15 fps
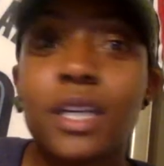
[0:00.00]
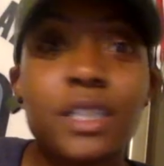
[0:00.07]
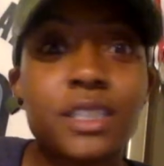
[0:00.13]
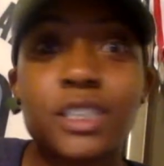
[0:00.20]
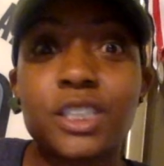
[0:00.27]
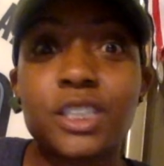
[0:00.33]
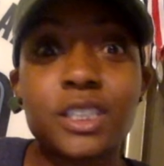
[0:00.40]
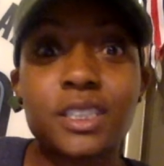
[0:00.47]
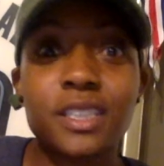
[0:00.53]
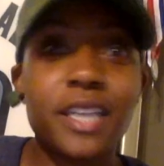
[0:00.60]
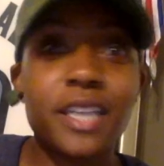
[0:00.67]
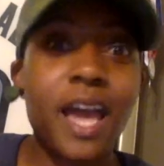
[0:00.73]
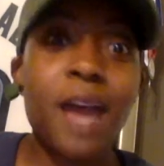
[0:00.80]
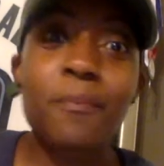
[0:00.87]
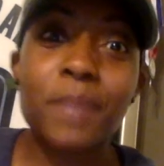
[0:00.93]
to just
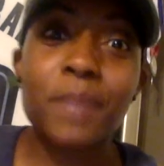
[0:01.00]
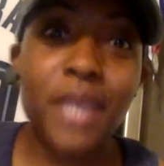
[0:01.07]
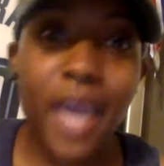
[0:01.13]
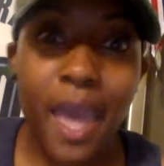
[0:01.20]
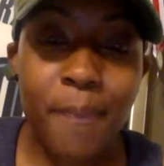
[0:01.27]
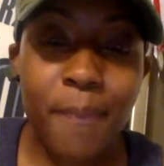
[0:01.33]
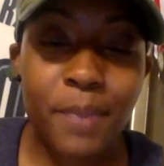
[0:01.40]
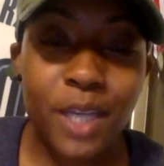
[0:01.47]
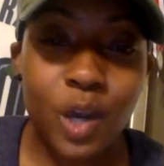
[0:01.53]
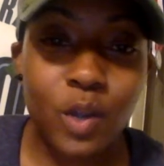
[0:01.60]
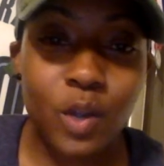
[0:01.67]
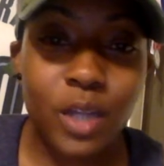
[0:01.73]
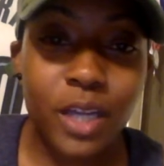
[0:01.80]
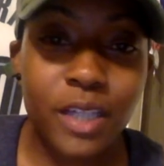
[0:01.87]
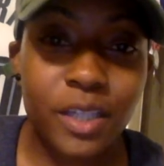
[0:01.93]
not be happy go
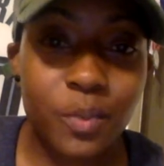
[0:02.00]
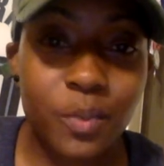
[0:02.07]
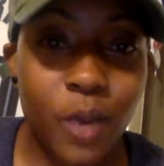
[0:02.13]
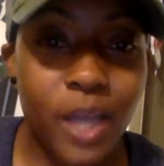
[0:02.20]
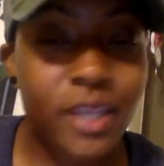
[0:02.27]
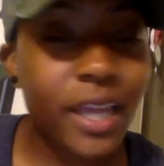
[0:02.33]
lucky, right?